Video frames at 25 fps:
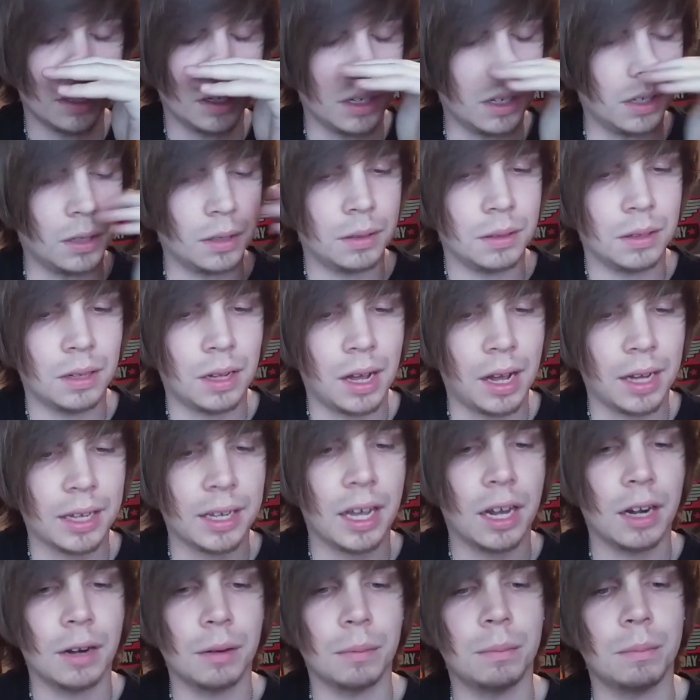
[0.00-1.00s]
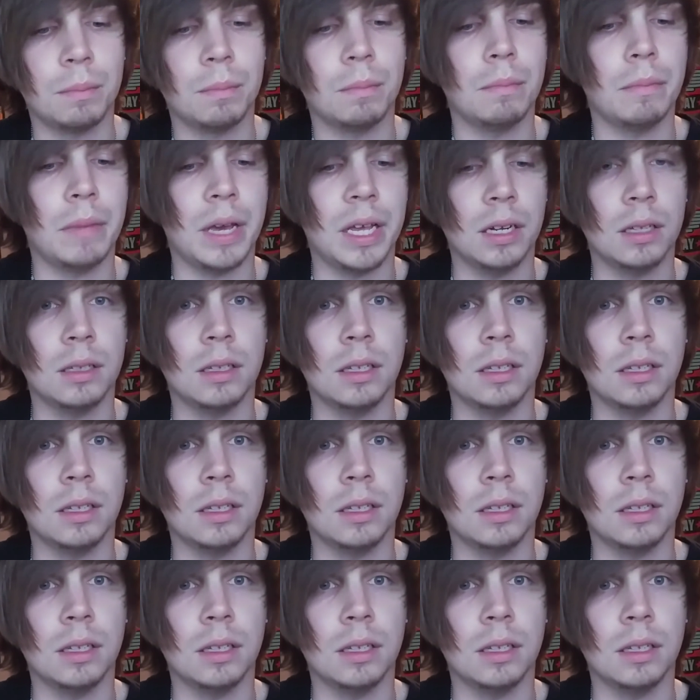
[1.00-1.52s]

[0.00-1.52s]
I kind of made a